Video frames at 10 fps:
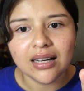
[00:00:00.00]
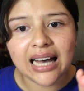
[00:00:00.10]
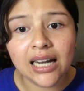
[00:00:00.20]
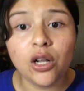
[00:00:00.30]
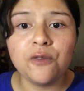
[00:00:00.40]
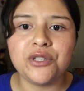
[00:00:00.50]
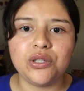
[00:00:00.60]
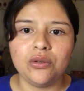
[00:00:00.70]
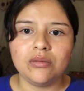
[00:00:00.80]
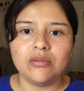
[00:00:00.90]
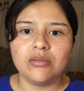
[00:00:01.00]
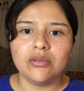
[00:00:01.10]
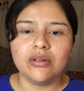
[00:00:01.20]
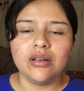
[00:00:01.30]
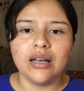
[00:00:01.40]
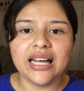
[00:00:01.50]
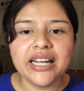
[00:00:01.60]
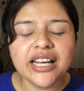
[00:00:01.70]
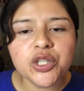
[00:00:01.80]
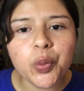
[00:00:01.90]
God loves you. And
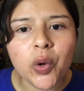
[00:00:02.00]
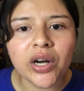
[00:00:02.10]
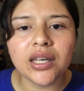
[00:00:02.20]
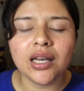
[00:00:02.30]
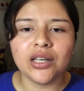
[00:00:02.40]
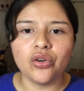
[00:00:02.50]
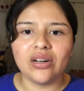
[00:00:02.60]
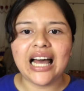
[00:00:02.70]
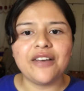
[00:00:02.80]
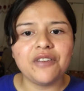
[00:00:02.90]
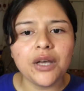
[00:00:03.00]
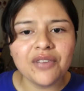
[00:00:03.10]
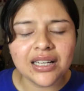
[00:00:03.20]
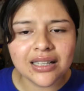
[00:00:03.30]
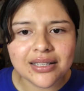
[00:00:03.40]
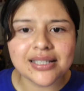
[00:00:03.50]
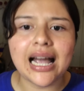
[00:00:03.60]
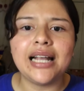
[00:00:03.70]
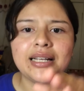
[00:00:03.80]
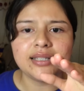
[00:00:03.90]
He's working in your life, even in the
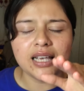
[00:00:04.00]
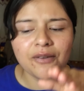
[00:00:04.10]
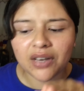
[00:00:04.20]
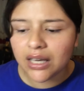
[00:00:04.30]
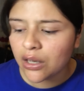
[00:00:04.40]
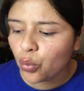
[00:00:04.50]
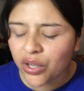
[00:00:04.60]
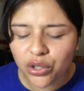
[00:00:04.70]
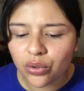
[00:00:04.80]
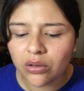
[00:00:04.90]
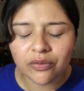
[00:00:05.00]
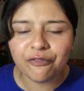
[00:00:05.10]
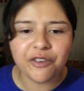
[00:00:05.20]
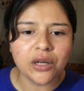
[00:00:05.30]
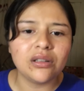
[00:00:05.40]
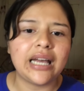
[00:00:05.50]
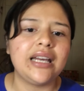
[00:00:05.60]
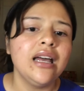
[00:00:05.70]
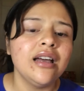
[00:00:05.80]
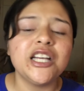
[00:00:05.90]
silence, even when you don't feel like
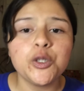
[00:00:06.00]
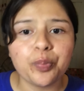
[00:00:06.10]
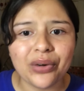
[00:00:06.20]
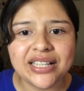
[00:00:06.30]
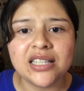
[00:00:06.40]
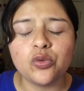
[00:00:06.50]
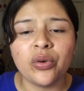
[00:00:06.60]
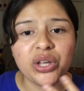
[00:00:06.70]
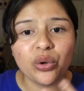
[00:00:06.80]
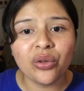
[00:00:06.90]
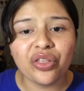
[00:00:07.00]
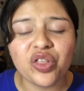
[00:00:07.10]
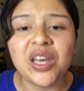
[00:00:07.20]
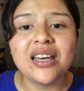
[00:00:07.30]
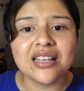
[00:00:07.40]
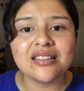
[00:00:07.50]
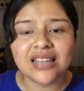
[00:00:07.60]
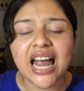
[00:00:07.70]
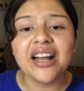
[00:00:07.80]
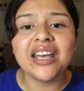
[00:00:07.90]
His presence, when you don't think He's
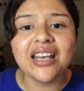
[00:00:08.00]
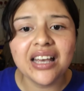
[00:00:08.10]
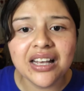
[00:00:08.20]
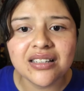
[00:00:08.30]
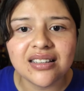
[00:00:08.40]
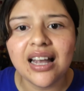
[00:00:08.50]
there, He is